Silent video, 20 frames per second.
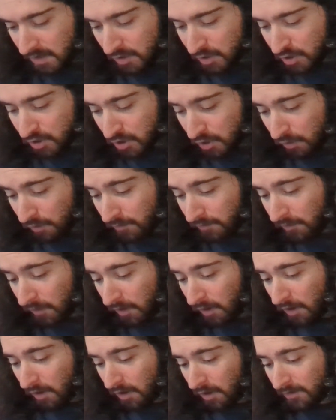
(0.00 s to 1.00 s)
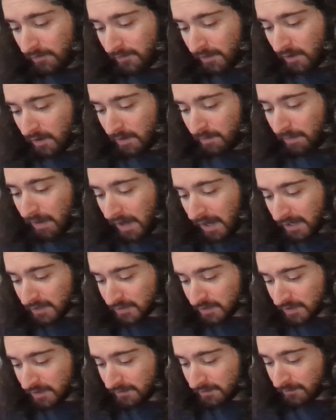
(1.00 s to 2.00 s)
so far, very
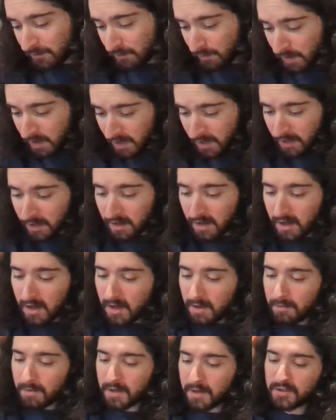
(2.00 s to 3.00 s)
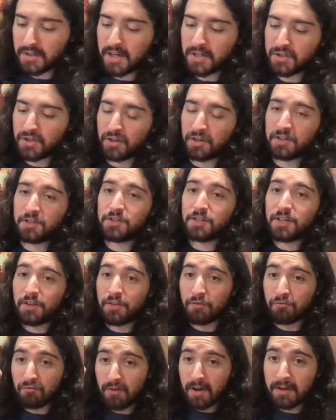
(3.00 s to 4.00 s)
positive for me, because as you can see,
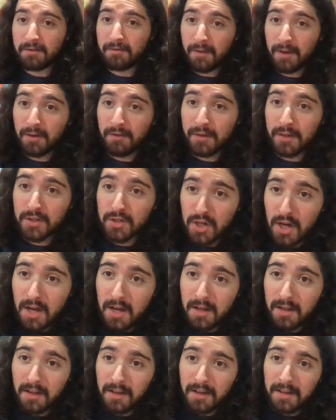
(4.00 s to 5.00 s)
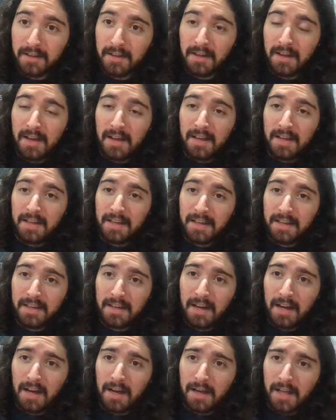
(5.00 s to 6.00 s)
the red velvet chocolate,
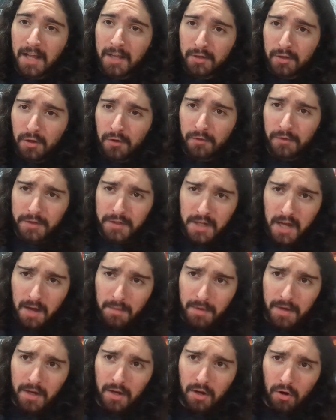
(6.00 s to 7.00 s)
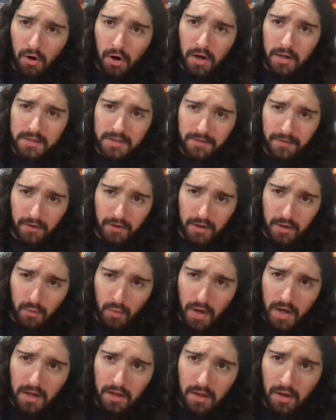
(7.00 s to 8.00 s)
I don't know if it's coming across very
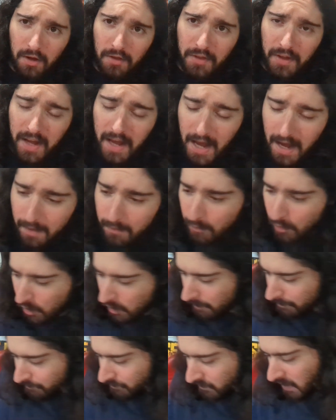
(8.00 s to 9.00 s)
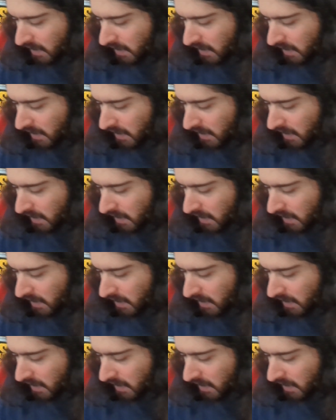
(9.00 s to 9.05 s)
well on the camera,